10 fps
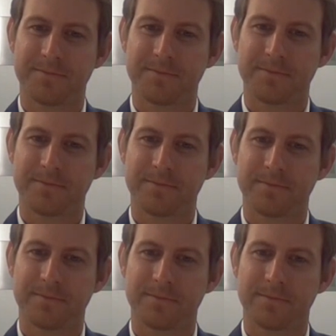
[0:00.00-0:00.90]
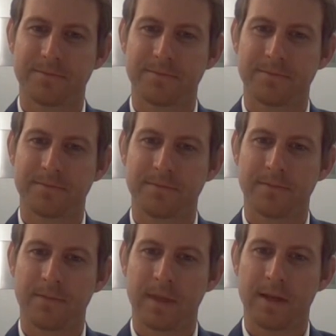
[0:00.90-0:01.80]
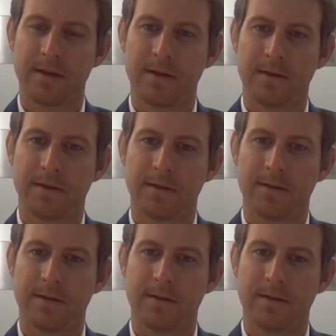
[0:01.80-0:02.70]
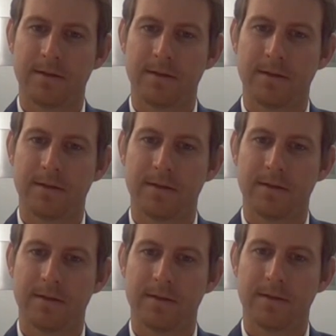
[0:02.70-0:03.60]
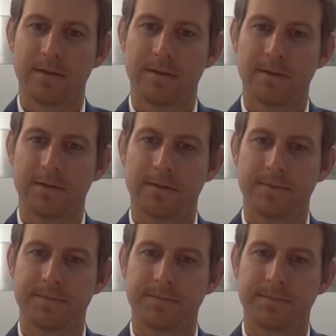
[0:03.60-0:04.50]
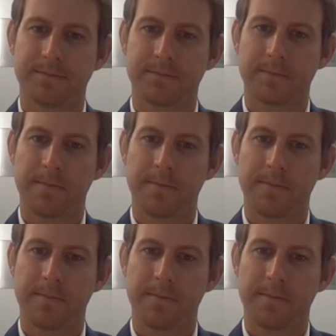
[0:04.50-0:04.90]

This person isn't speaking.